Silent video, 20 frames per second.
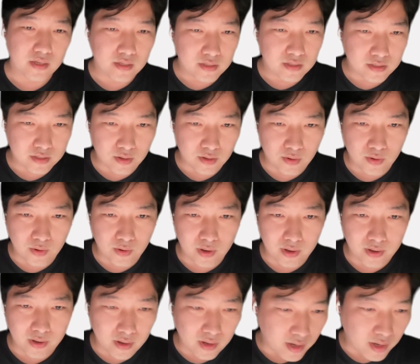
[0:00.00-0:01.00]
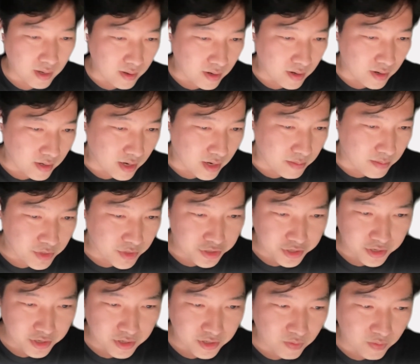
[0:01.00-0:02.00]
So let me
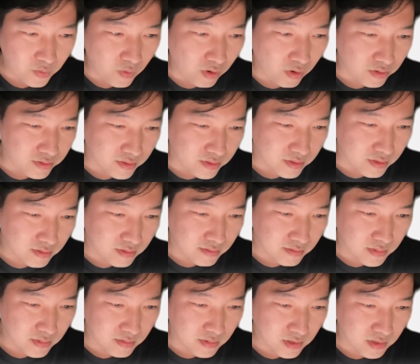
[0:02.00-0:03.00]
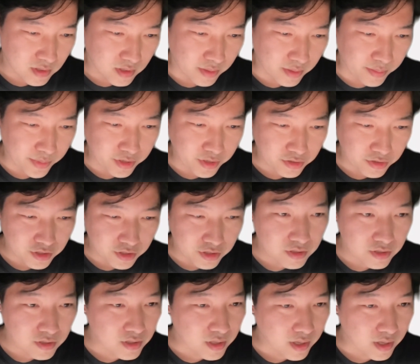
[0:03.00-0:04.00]
share the one
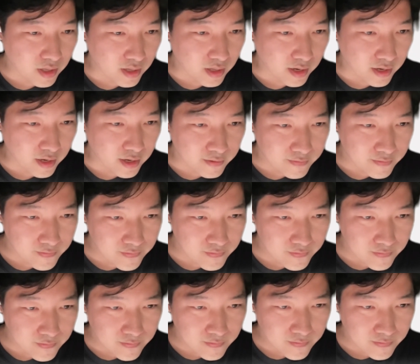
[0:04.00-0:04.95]
image that I have.